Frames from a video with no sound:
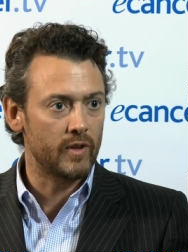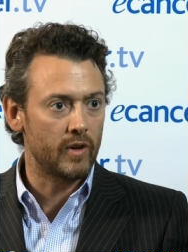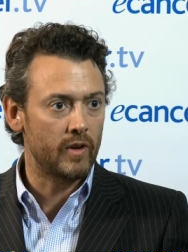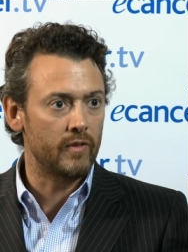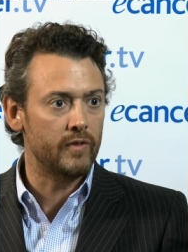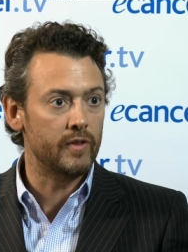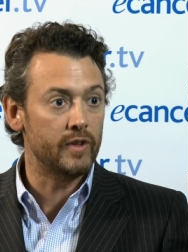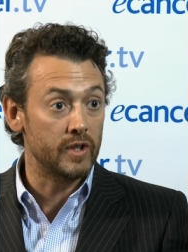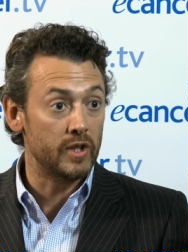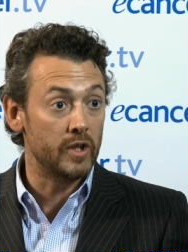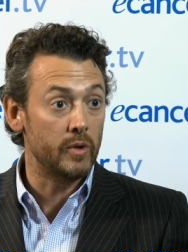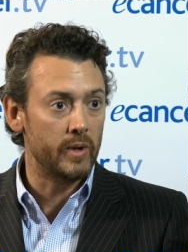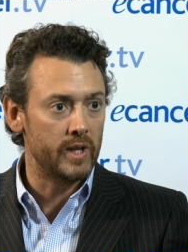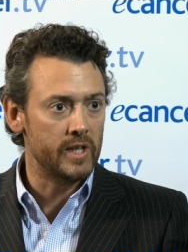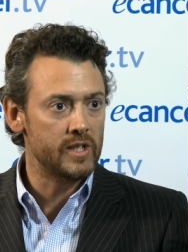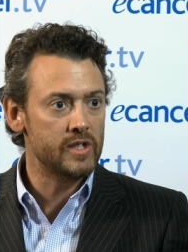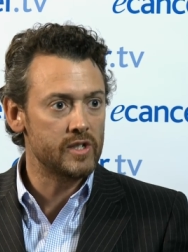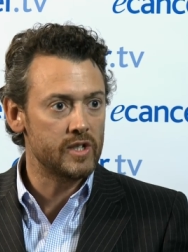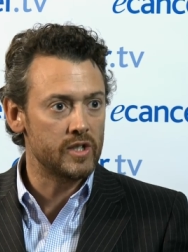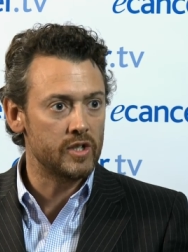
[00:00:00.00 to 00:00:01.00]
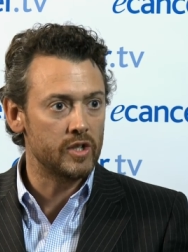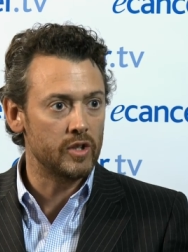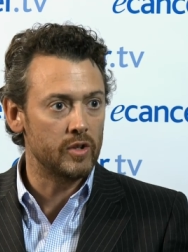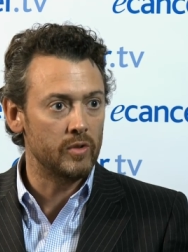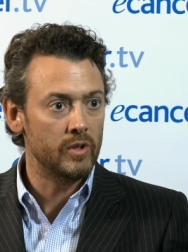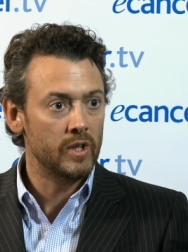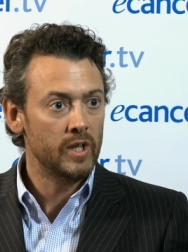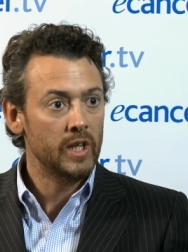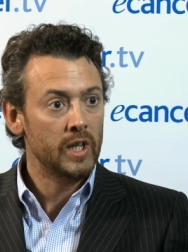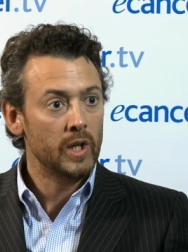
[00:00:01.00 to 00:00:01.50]
of the new institute
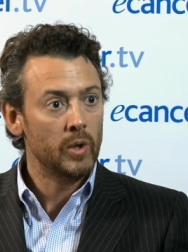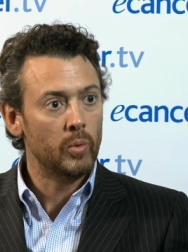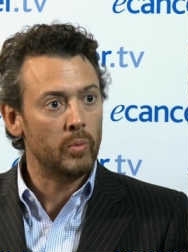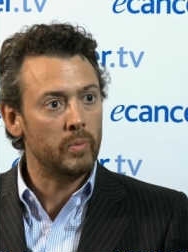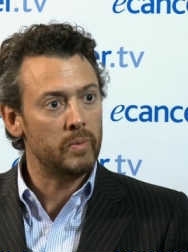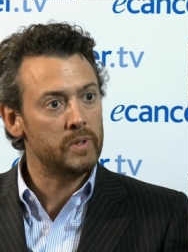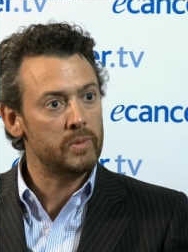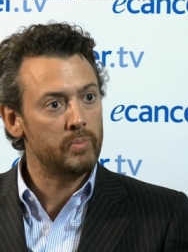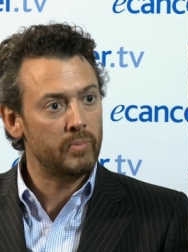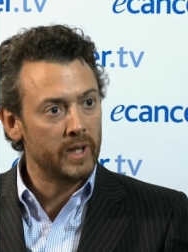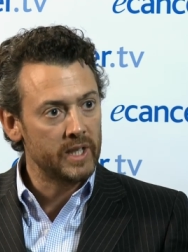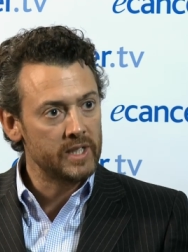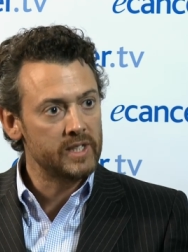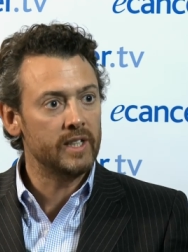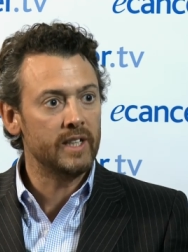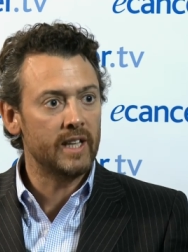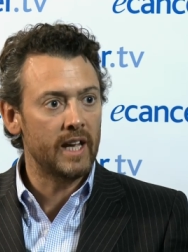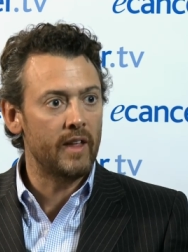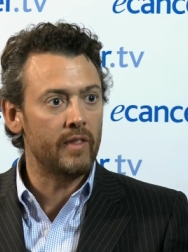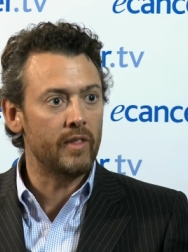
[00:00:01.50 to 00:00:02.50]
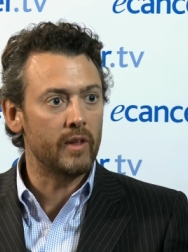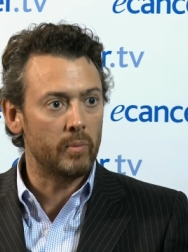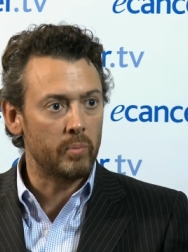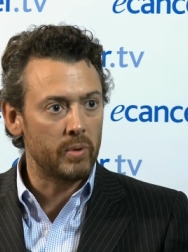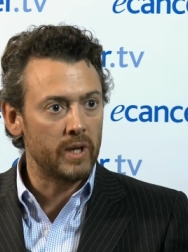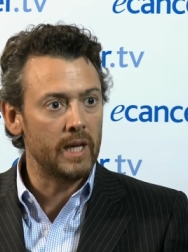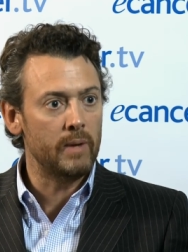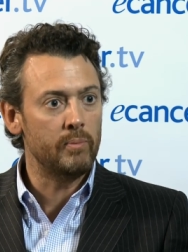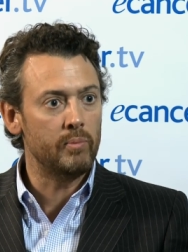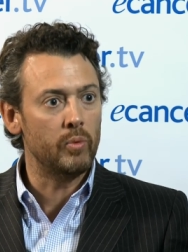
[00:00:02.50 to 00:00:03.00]
will be to bring together
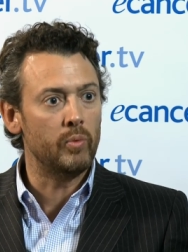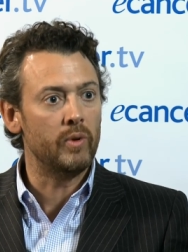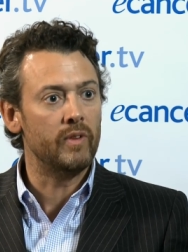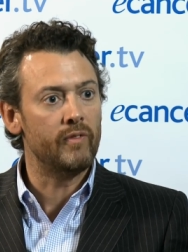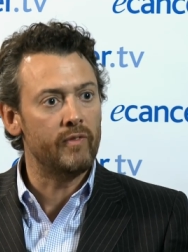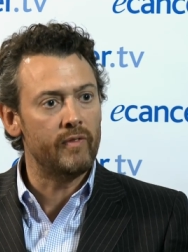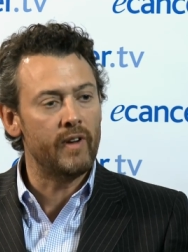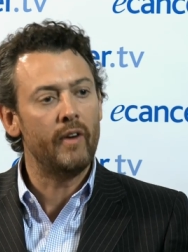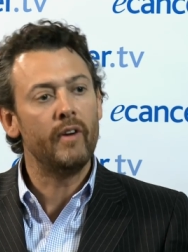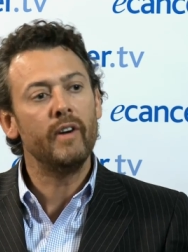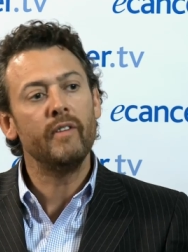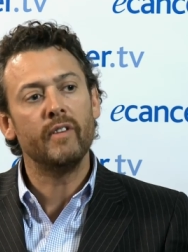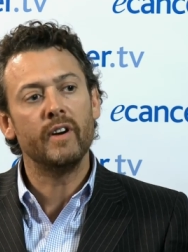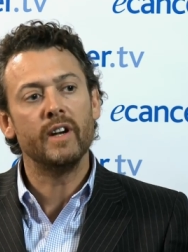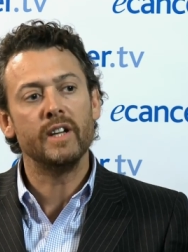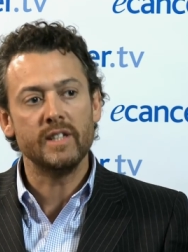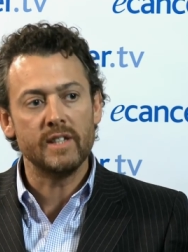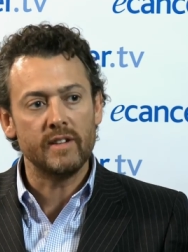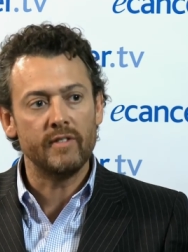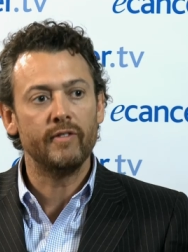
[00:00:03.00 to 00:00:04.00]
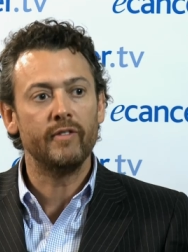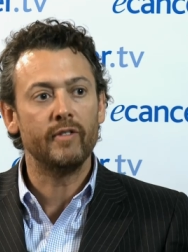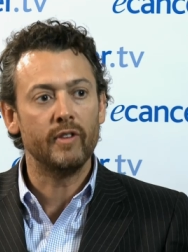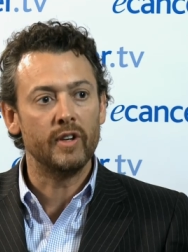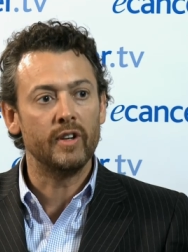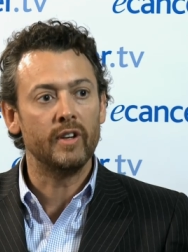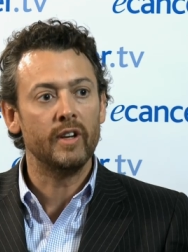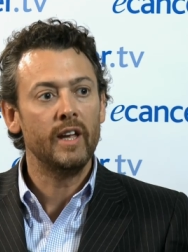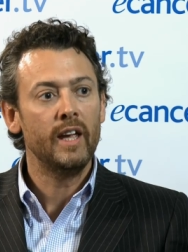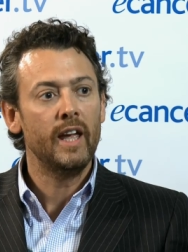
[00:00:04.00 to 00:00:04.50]
people with very, very
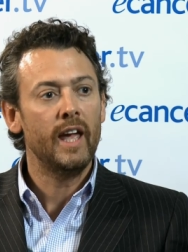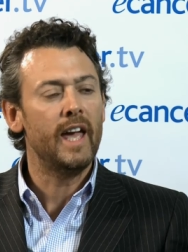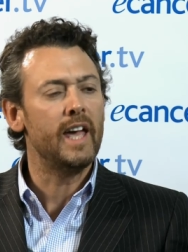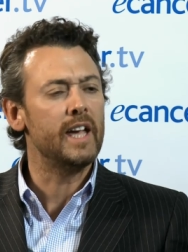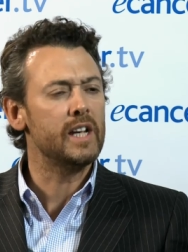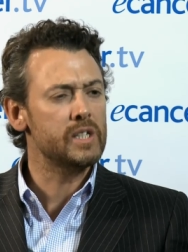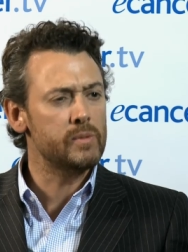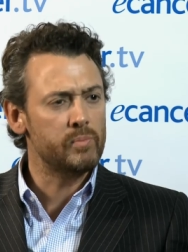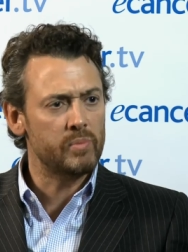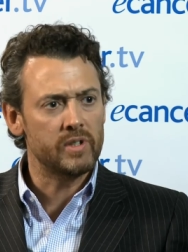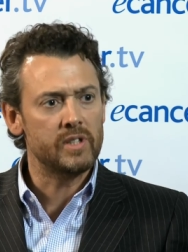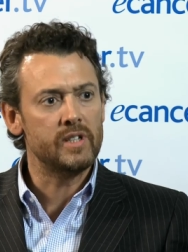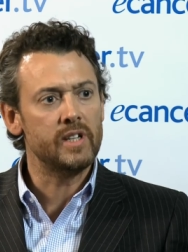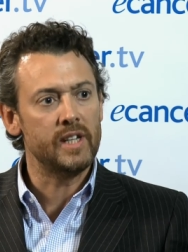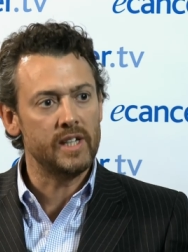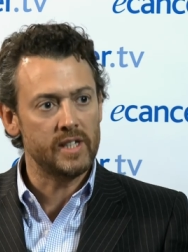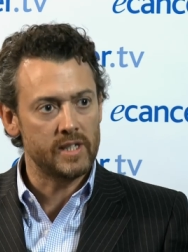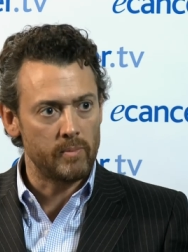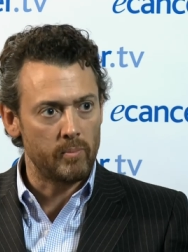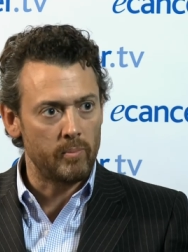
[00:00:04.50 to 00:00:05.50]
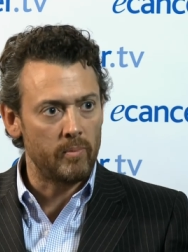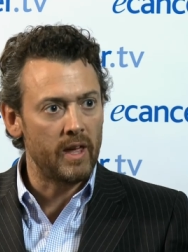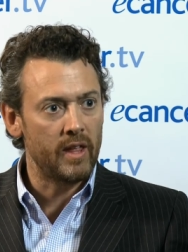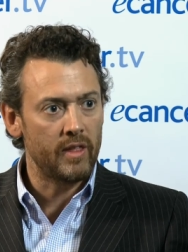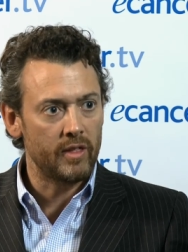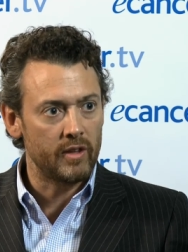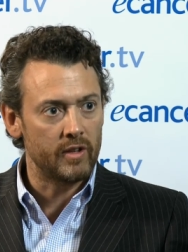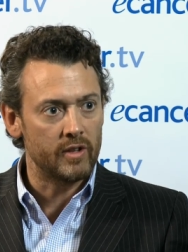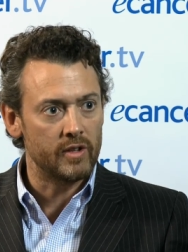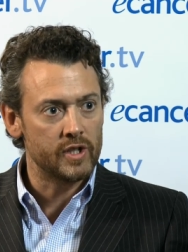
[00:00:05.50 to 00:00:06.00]
different expertise and
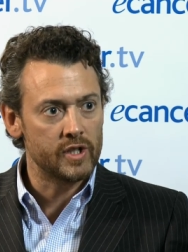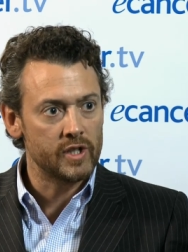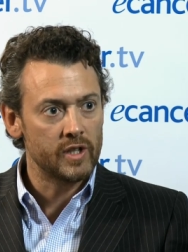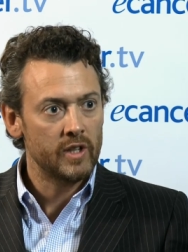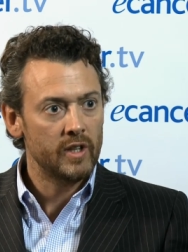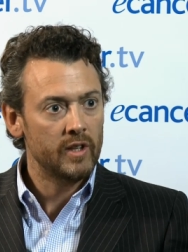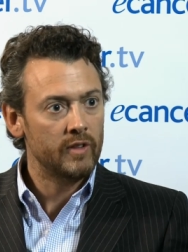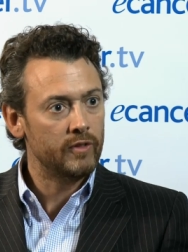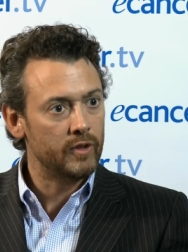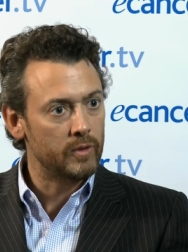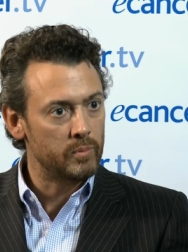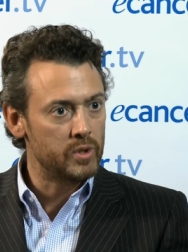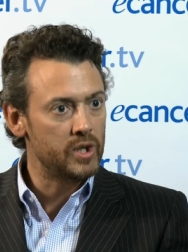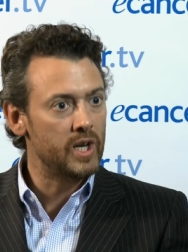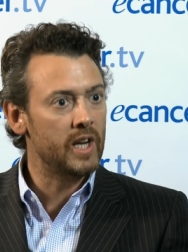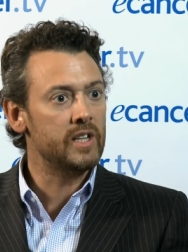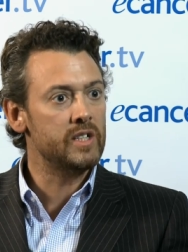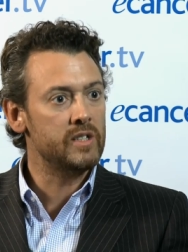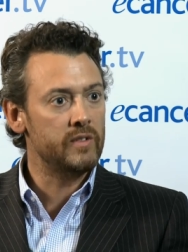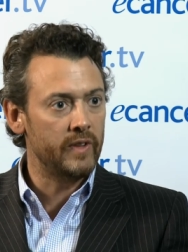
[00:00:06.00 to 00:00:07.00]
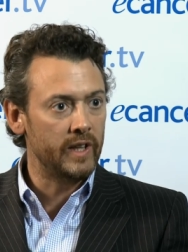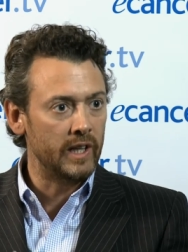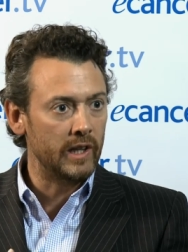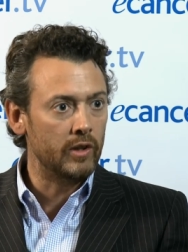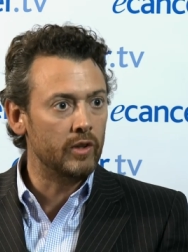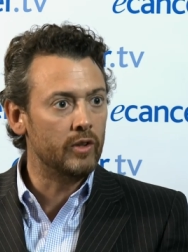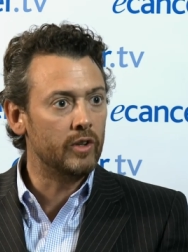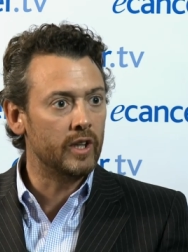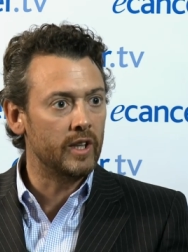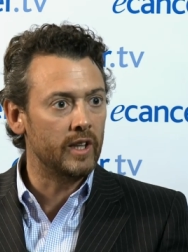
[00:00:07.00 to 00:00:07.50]
methods for objectively
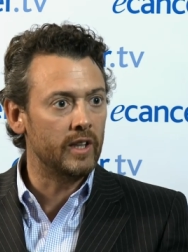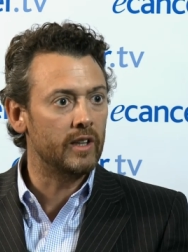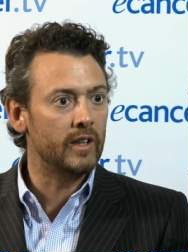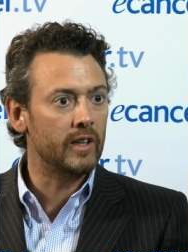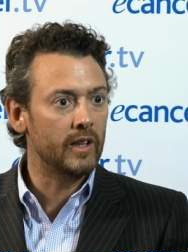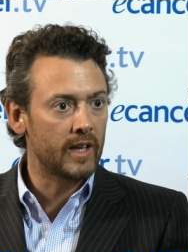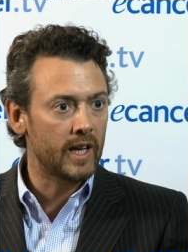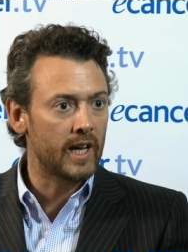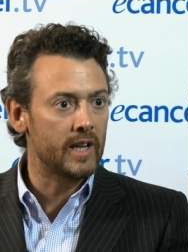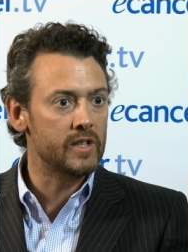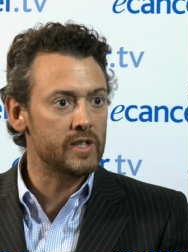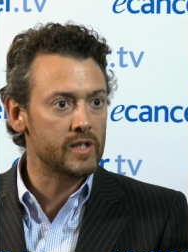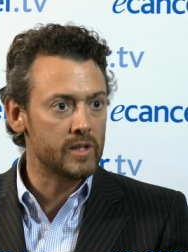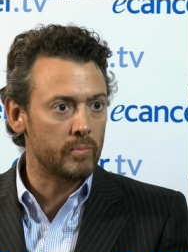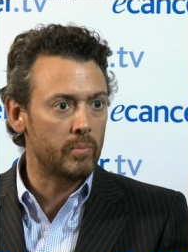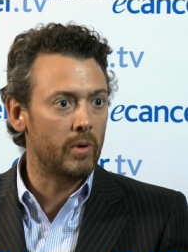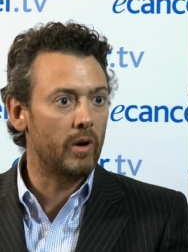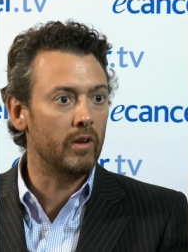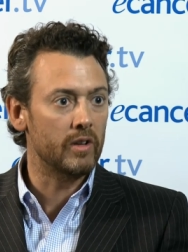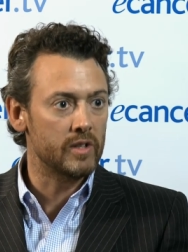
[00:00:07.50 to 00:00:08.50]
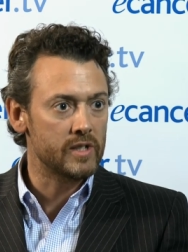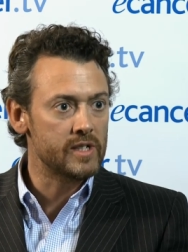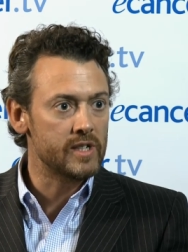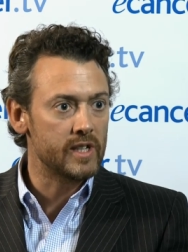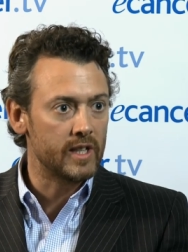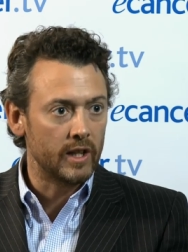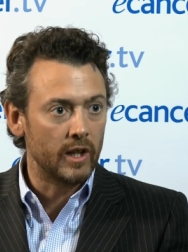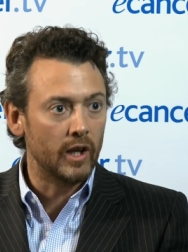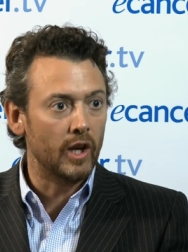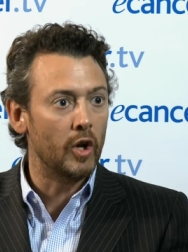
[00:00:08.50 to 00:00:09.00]
looking at cancer
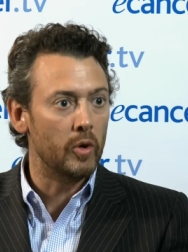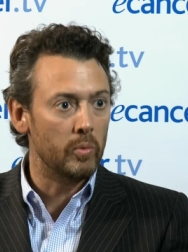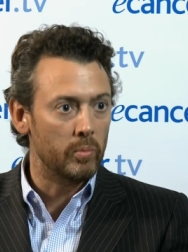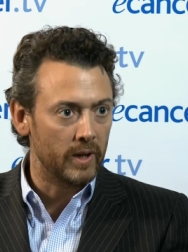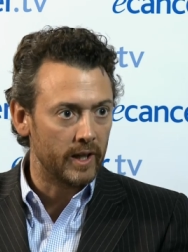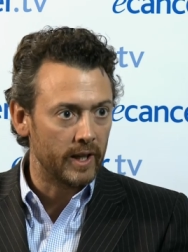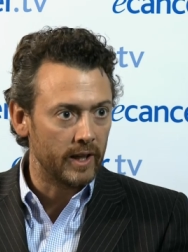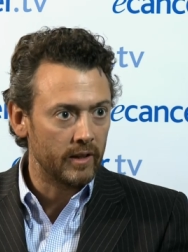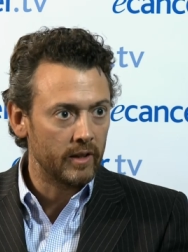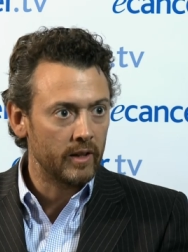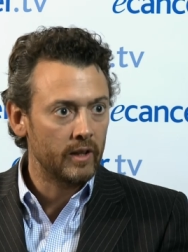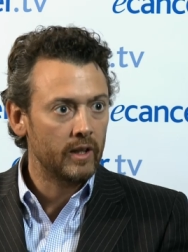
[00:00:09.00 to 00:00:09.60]
policy globally.